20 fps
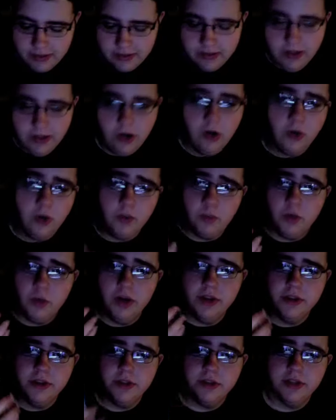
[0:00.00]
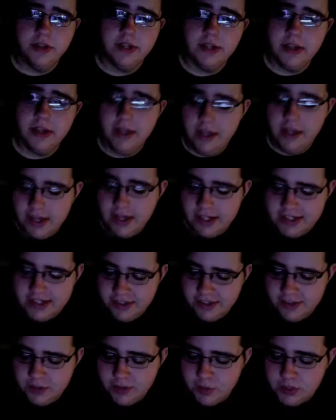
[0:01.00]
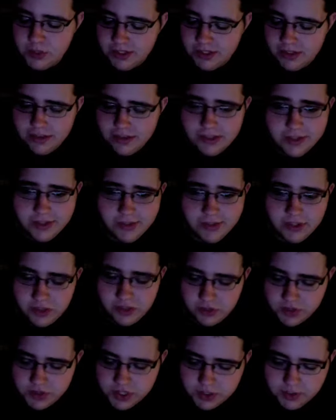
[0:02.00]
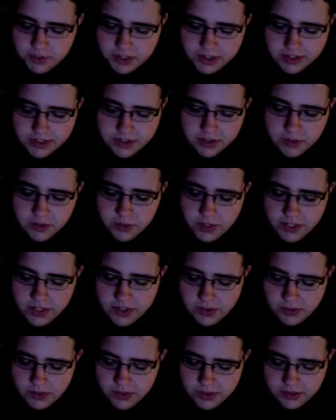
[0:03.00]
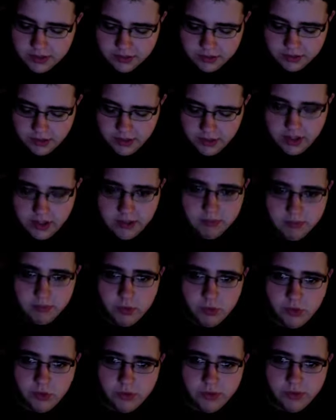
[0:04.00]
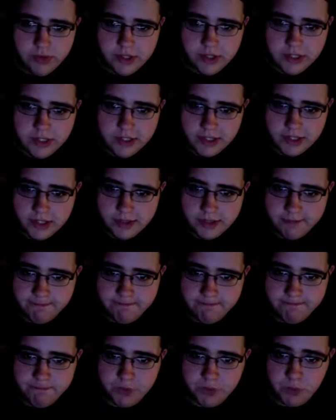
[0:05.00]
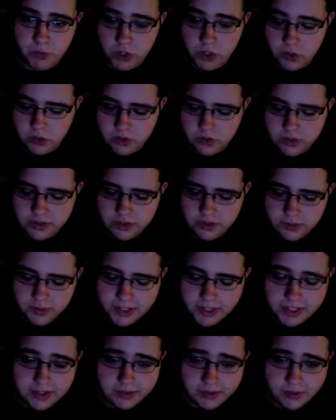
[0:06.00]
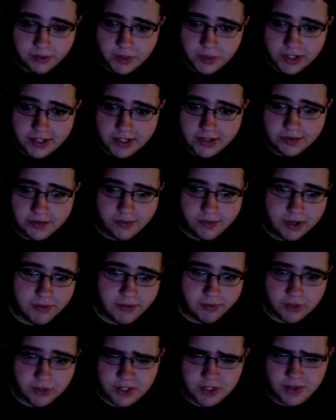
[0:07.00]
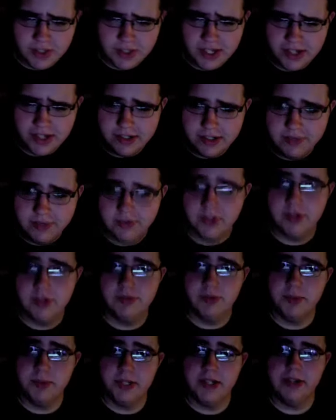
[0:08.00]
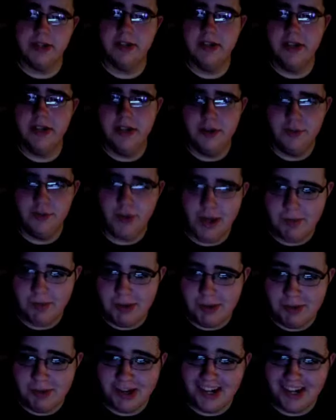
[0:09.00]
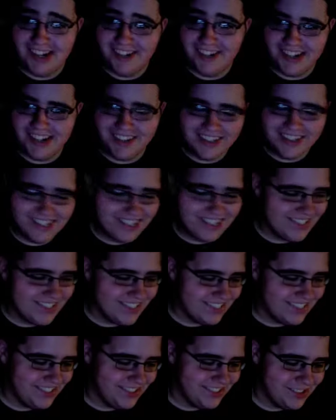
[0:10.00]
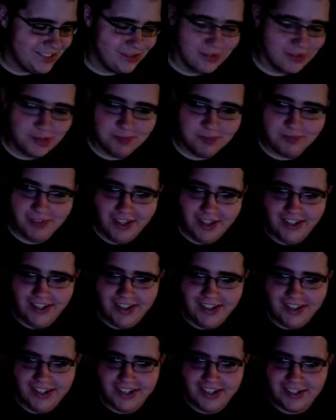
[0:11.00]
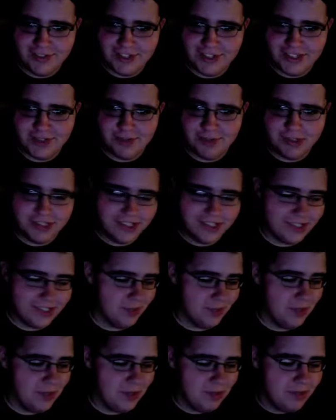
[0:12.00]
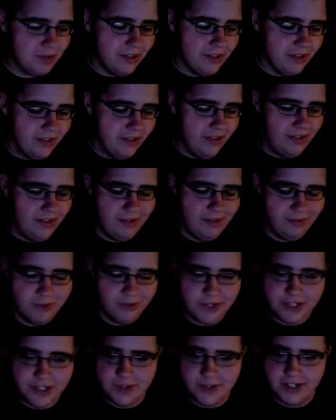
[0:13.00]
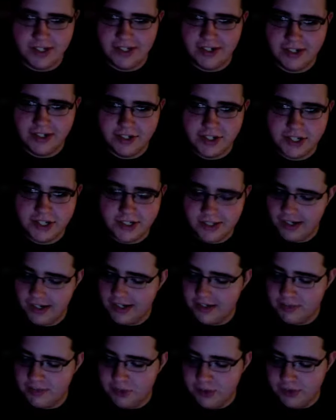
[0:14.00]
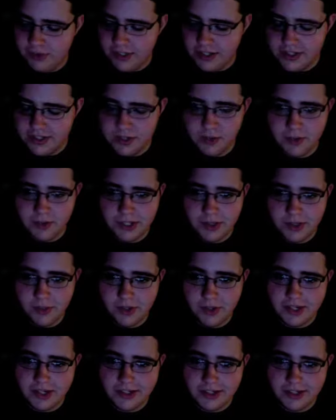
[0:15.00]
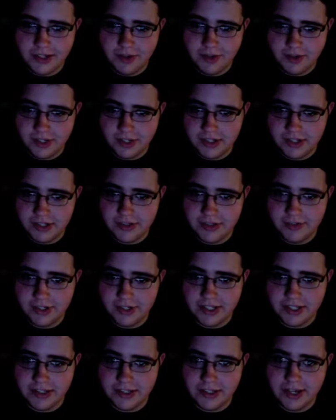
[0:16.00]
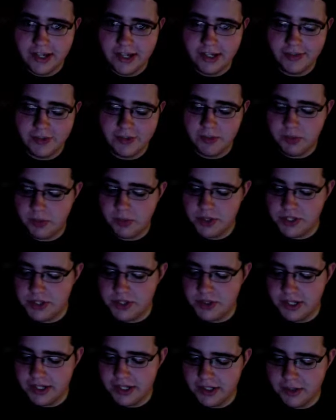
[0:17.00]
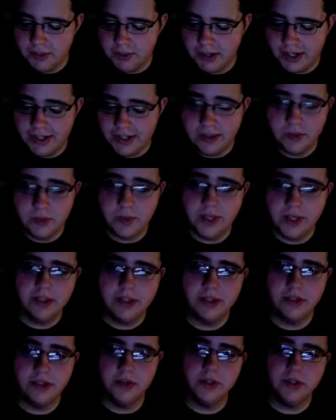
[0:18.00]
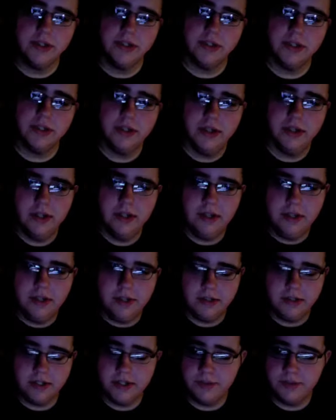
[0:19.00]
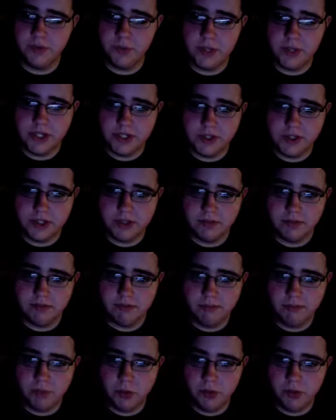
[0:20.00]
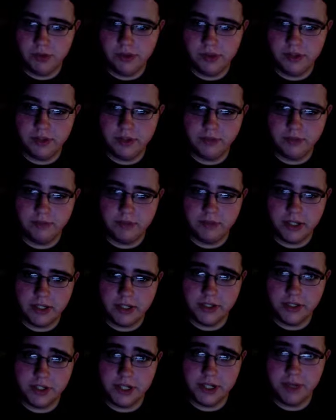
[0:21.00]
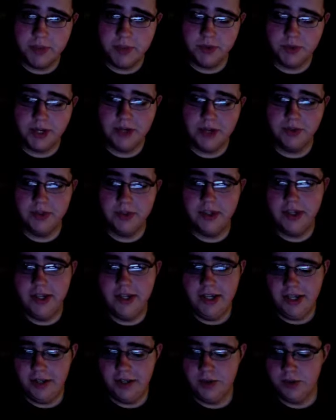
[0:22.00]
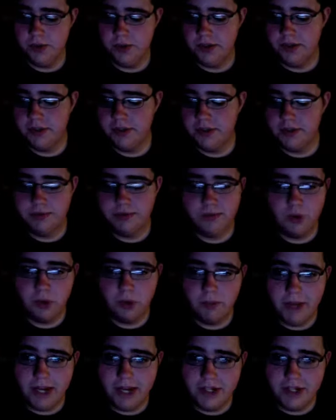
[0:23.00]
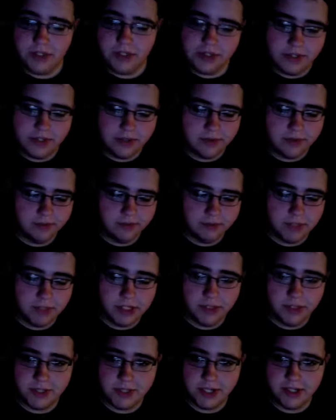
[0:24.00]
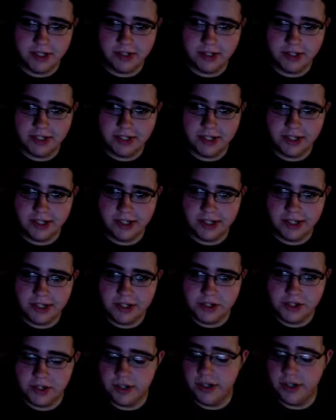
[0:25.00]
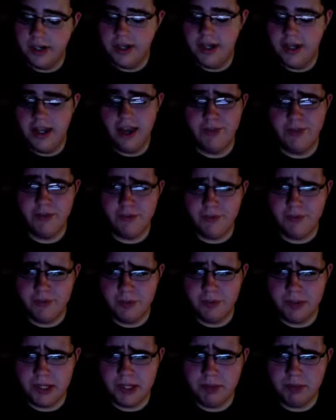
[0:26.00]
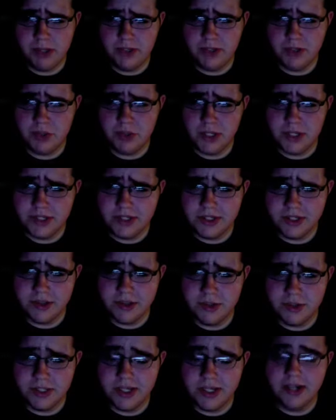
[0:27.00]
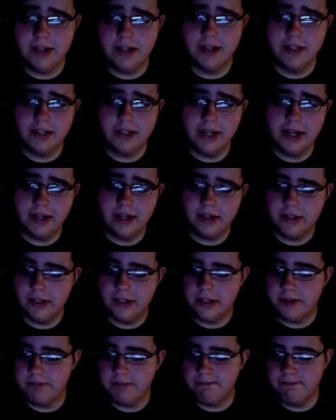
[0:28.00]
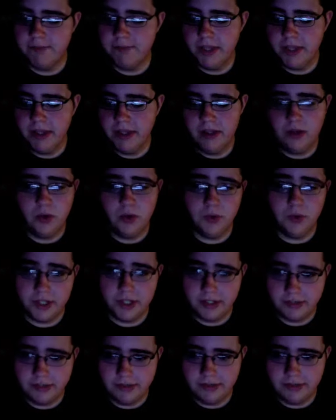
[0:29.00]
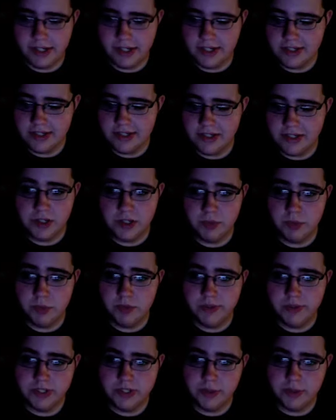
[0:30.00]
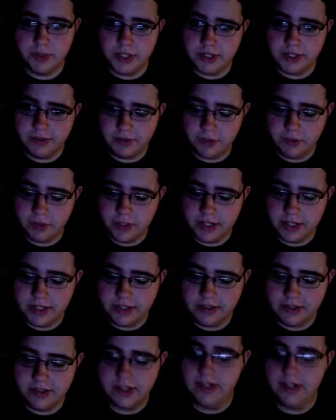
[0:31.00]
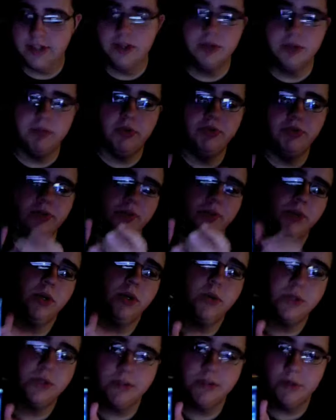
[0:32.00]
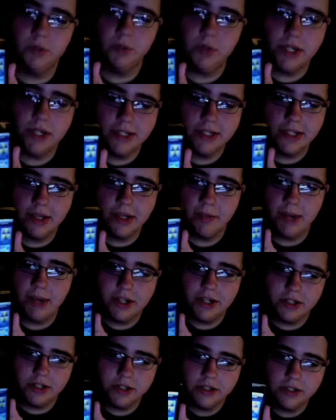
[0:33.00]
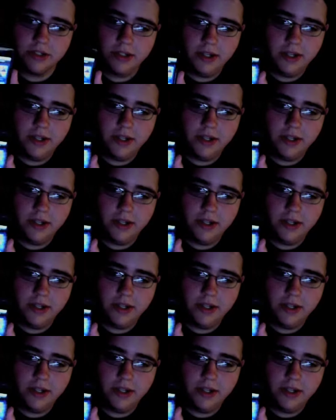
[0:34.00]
Oh, one other thing. It was a little difficult just because of the way you can move the rows so many different ways. At first, it was kind of difficult for me to wrap my brain around, I guess. I don't know if I'm kind of a simpleton or what, but at first I was like, oh, geez, I can move these too many ways, and I don't think I'll ever get the hang of it. But once you get in your mind the different ways you can move the shapes around in order to form matches, it becomes kind of like second nature. If you've ever played Puzzle Quest 2, it's kind of like that. Only, like I said, you can move it so many different ways. You can move the rows different ways to get matches.